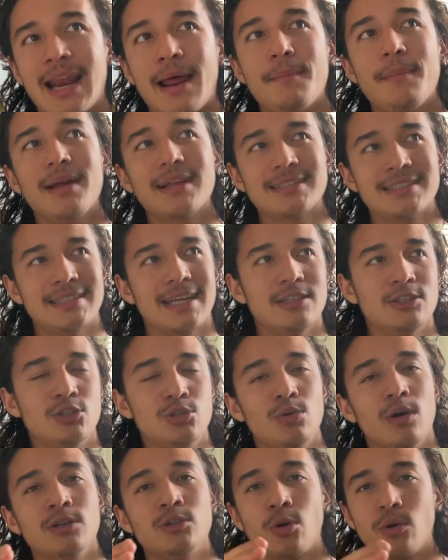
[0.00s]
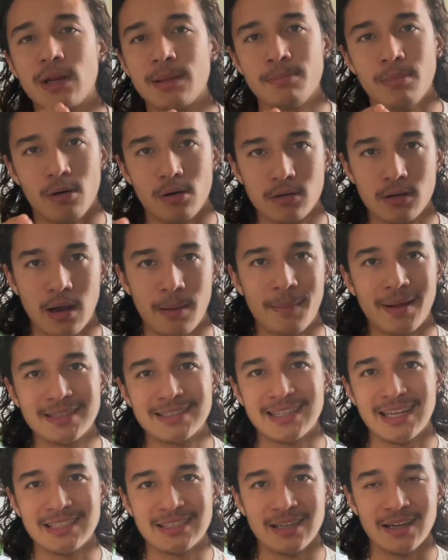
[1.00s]
I'm not saying to do a dirty bulk. I'm not
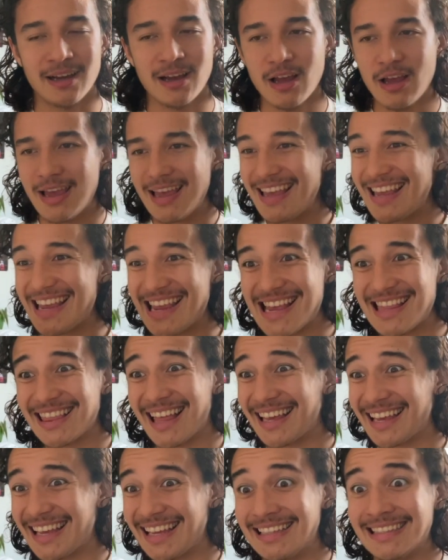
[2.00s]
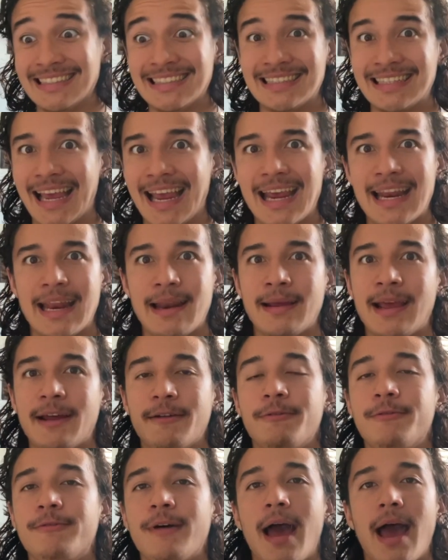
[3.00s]
saying to eat like insane and get
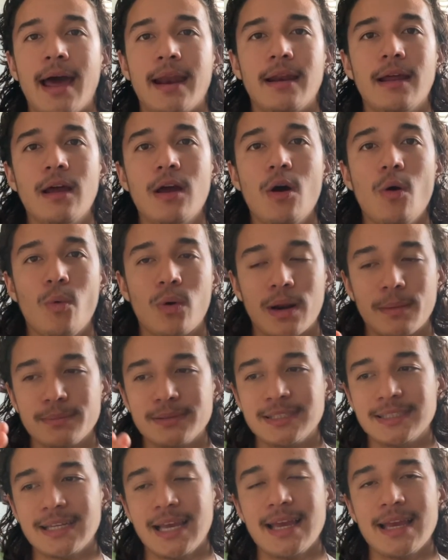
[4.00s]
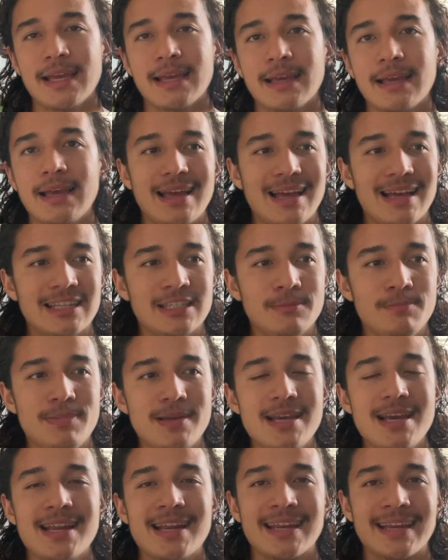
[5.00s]
fat. What I'm saying is
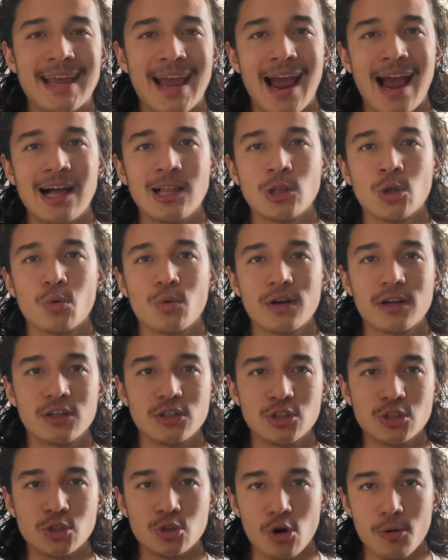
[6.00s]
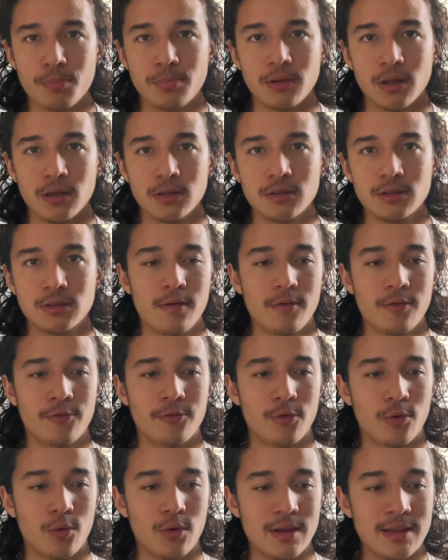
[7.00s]
be in a caloric surplus
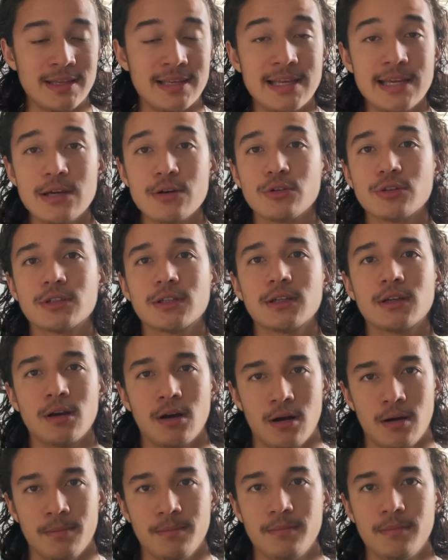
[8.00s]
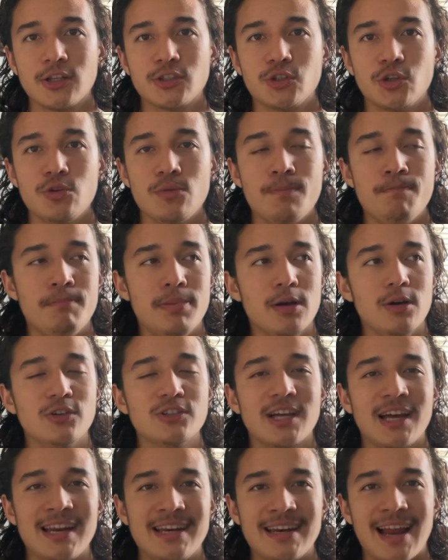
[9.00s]
for years to come so you
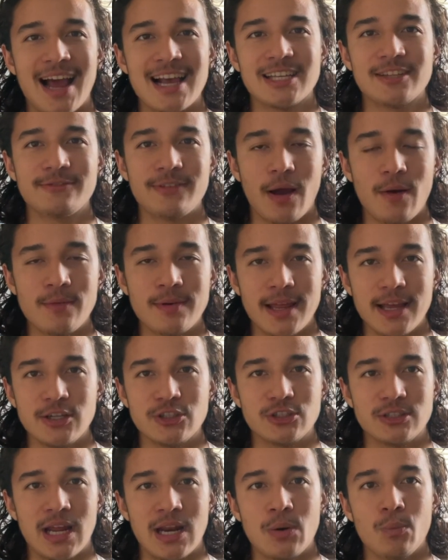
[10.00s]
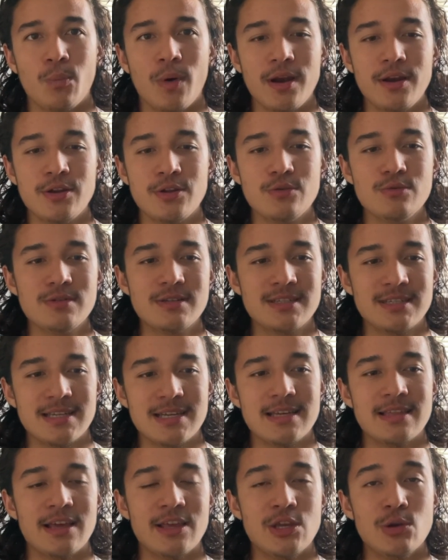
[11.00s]
build a nice foundation, and when you
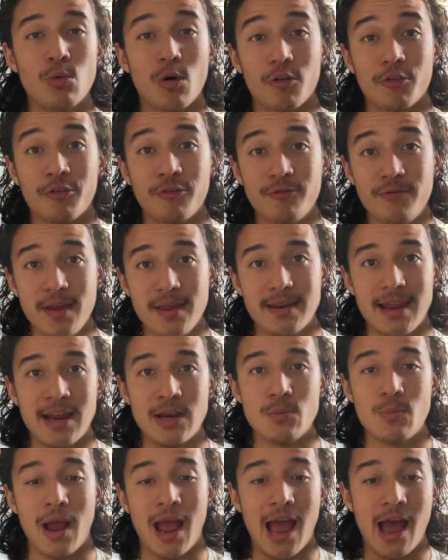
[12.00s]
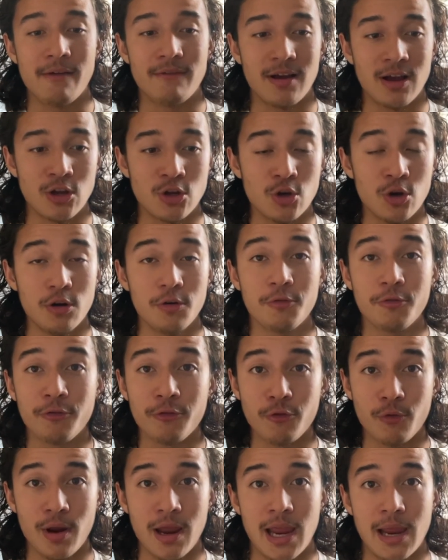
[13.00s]
see that you are fit and you have a good
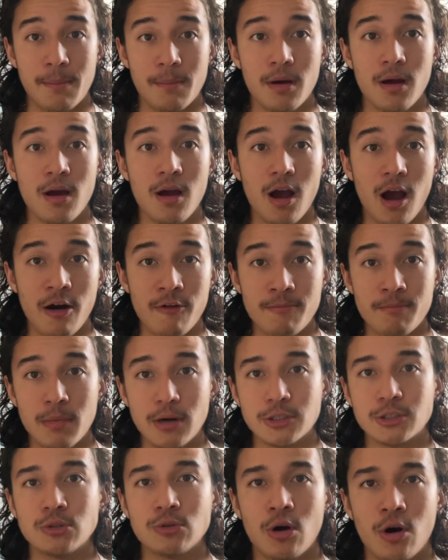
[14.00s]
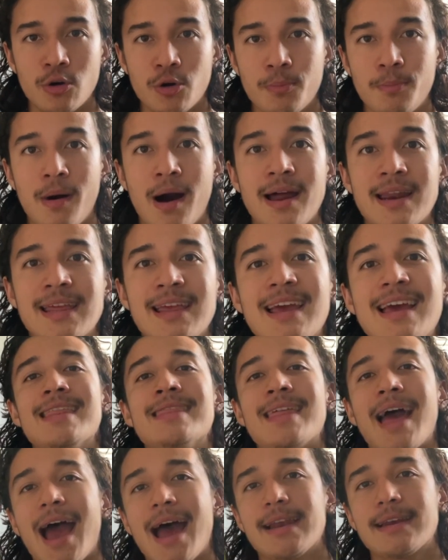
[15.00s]
frame of muscle on your body,
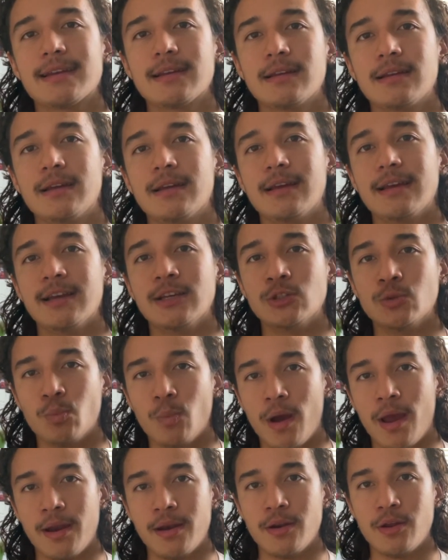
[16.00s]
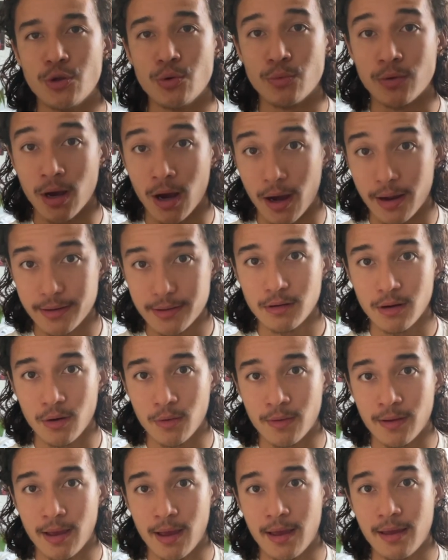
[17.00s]
that is when you cut,
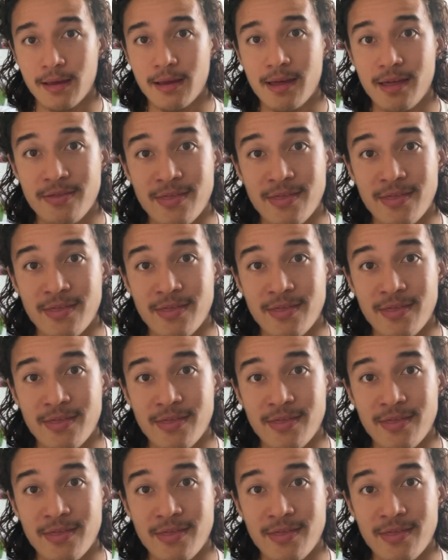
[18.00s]
okay?